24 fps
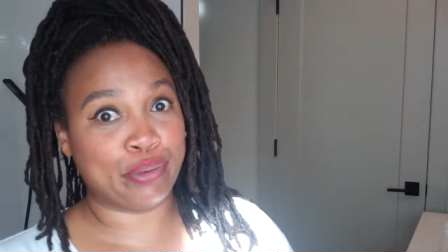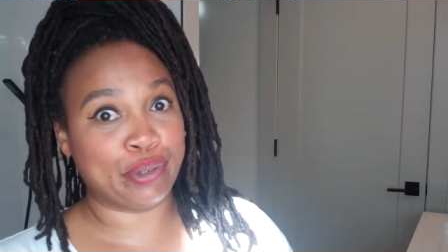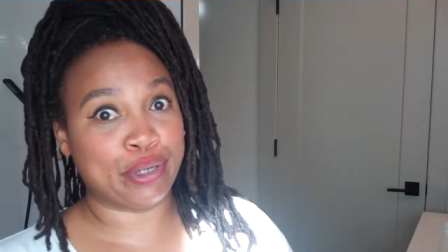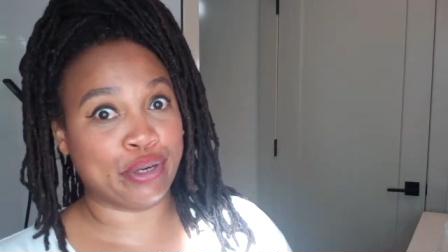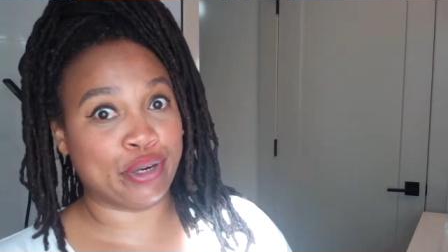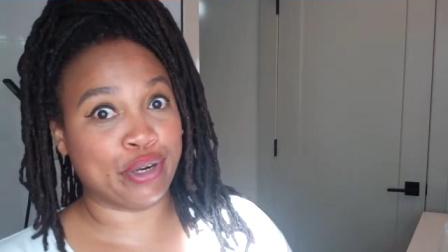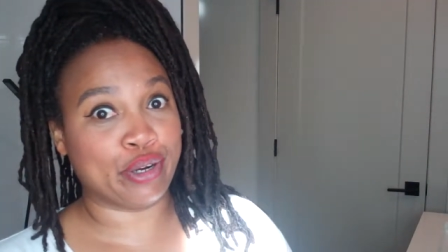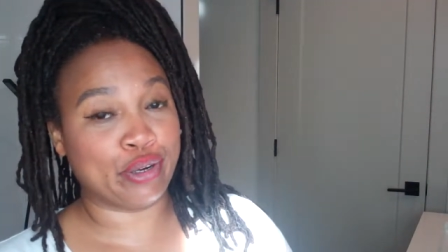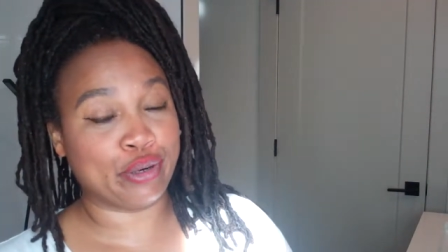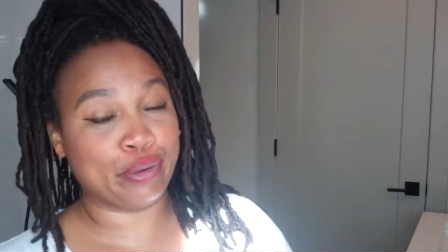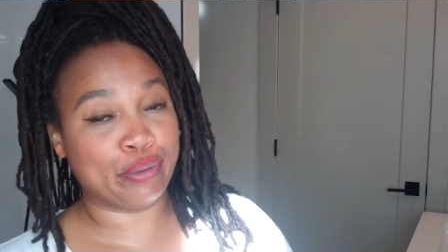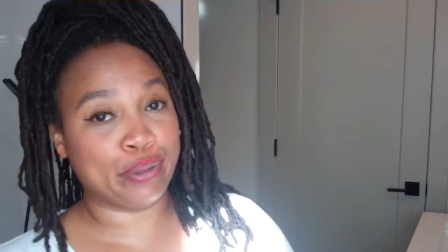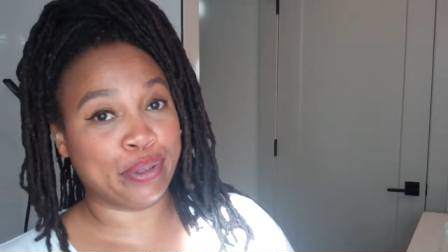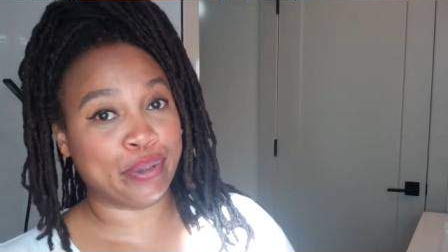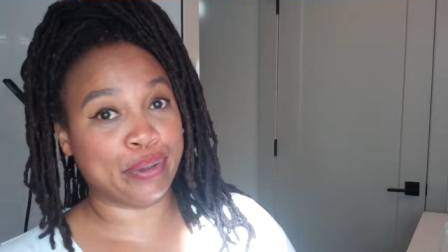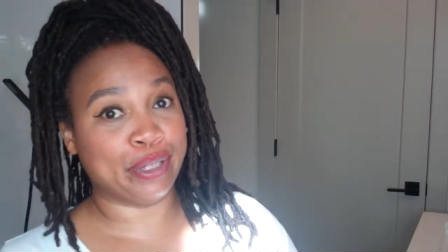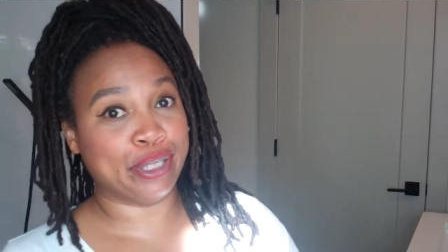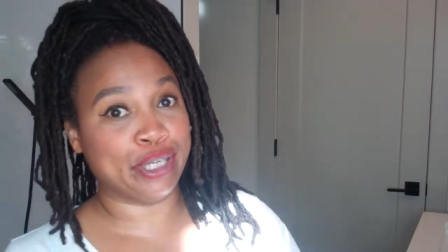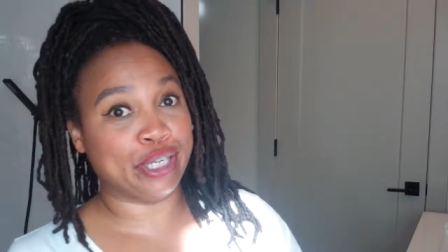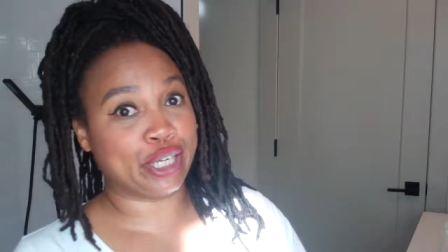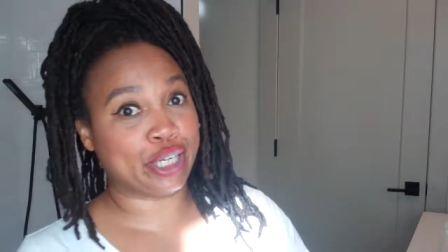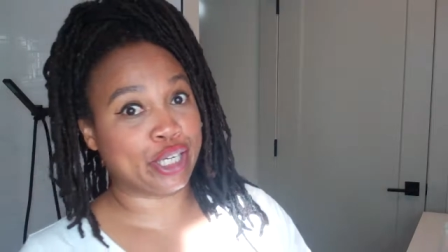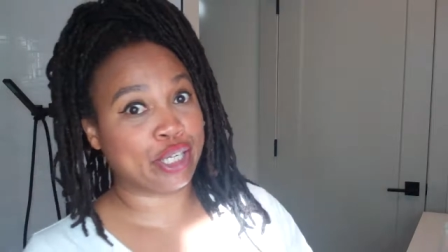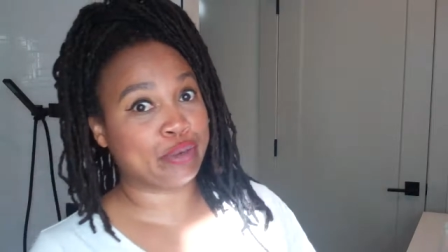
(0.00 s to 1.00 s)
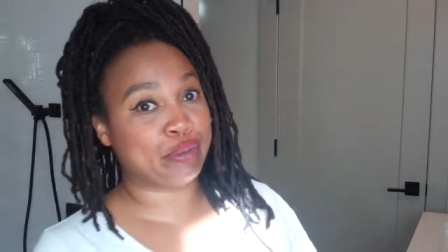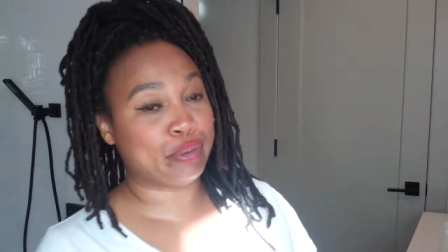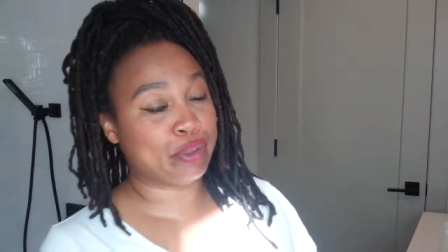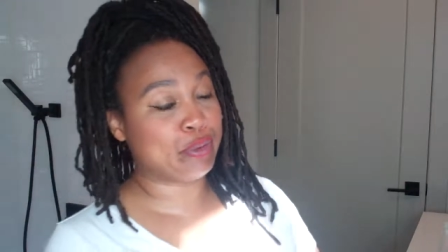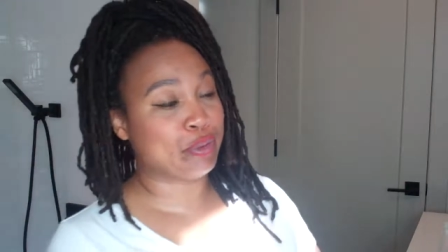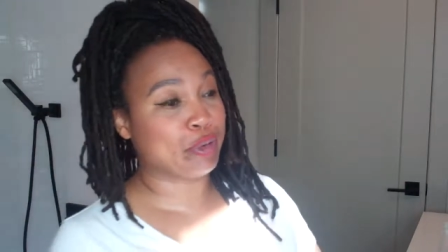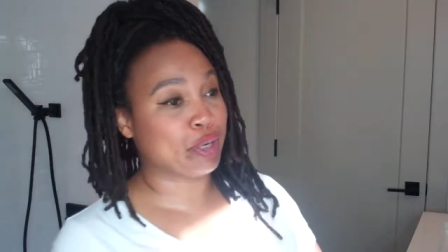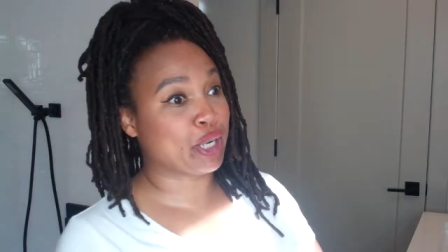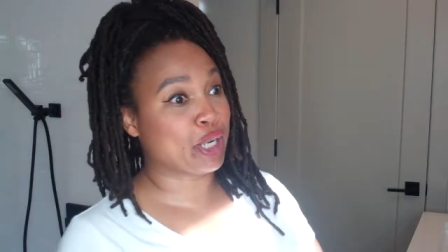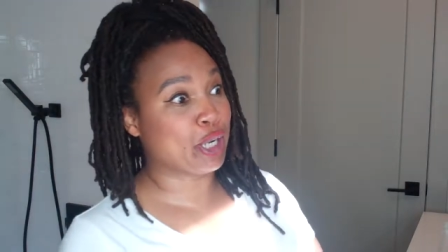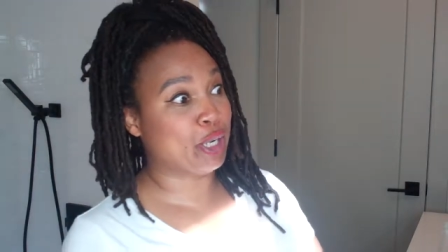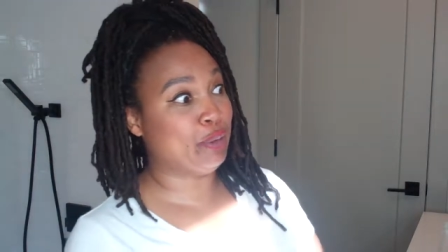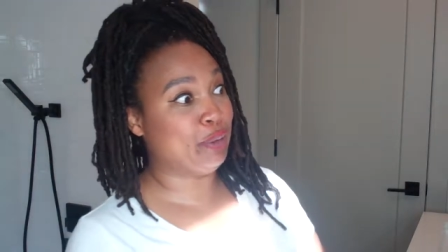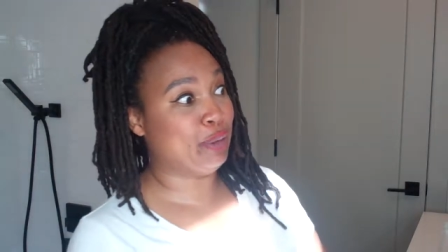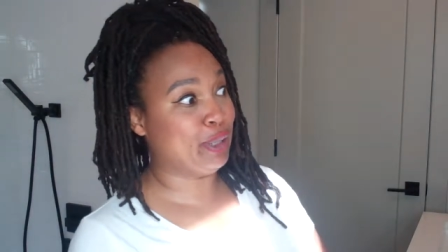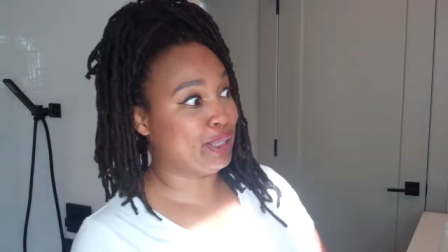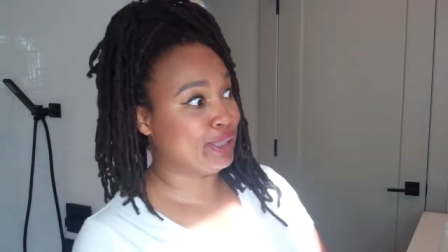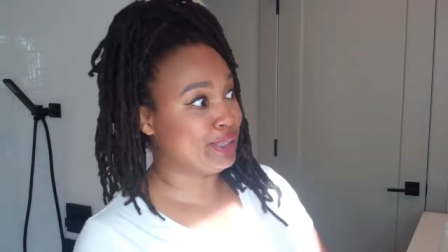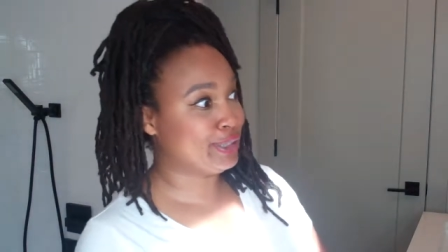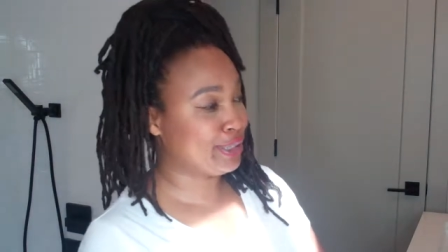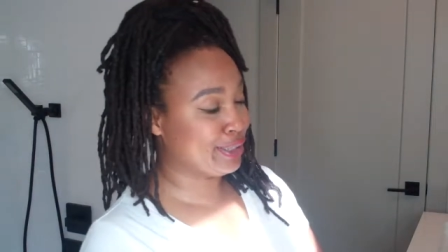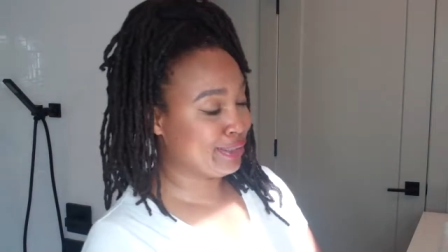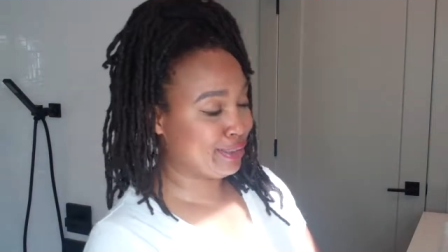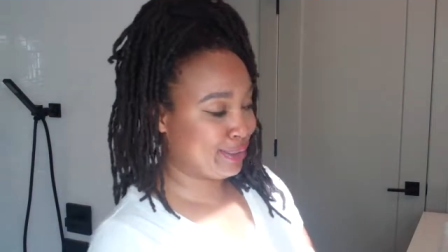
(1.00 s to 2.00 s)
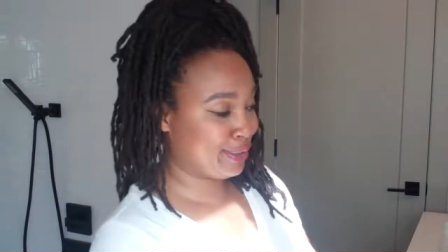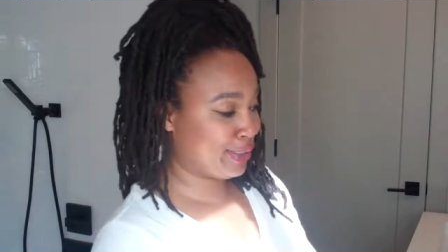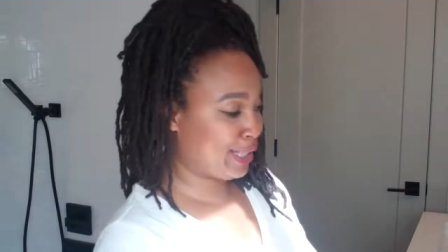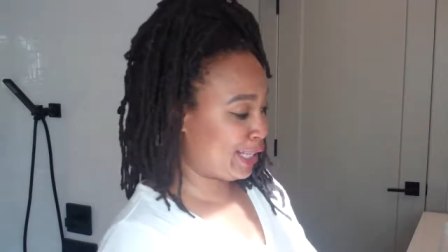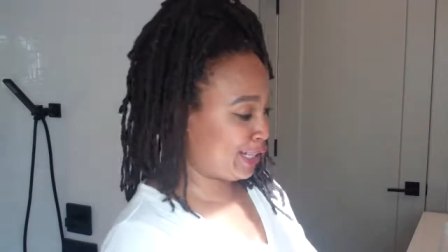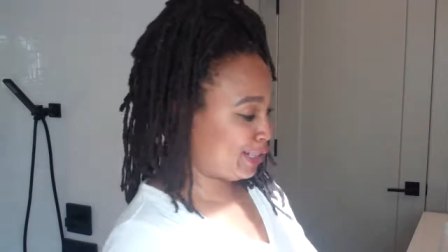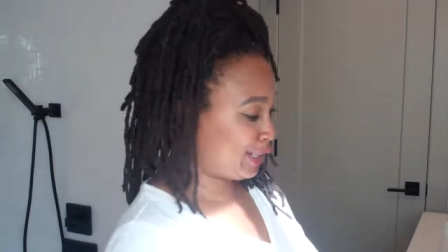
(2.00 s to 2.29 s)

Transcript: we were we were we were going till late